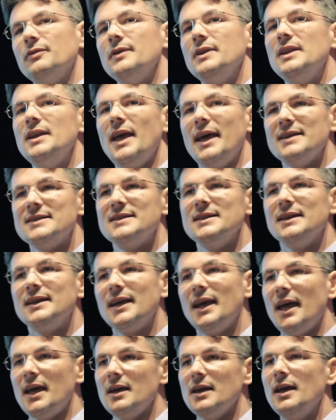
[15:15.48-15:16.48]
with the
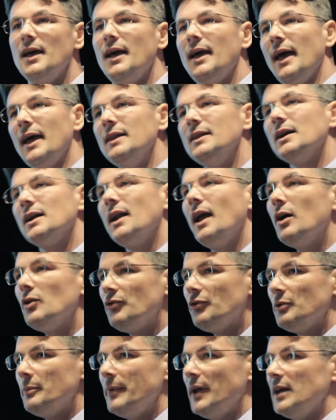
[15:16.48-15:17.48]
SDK and the cloud
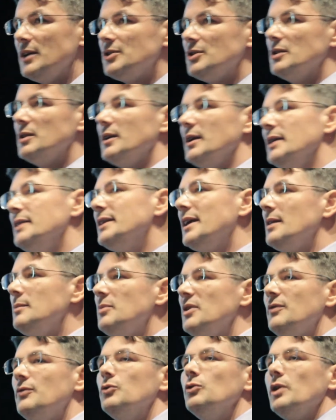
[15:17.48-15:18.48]
formation, it can
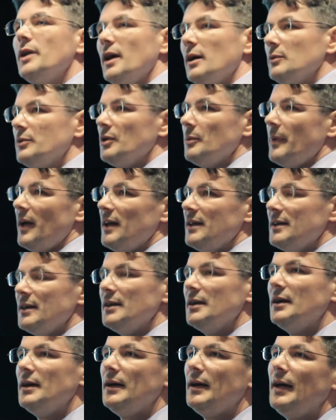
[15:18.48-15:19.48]
be fully
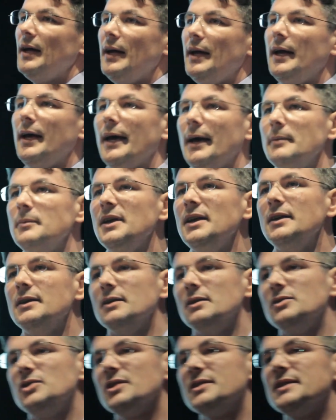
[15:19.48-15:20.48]
automated. I
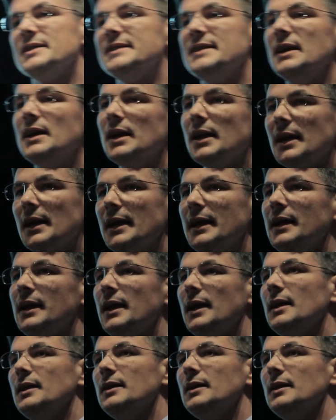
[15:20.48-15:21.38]
mean, just a single click